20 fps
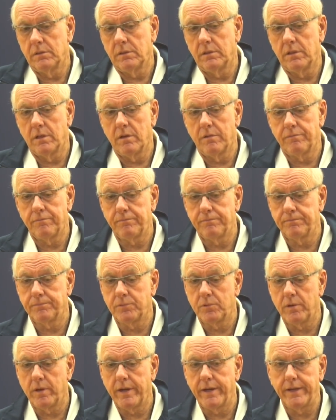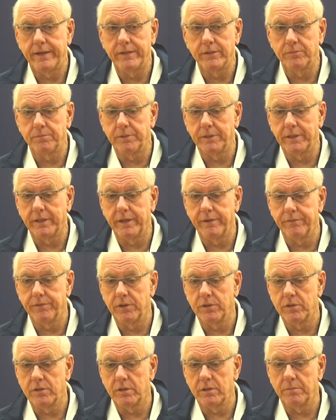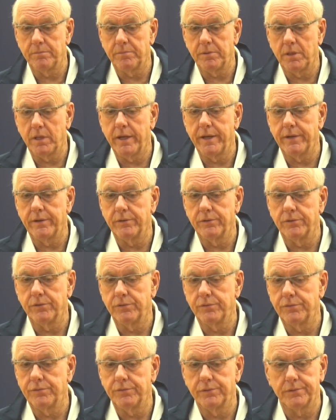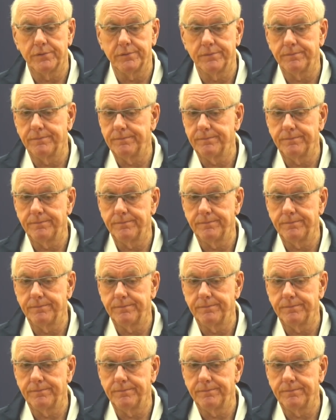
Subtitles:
Enough credit has been given to the players for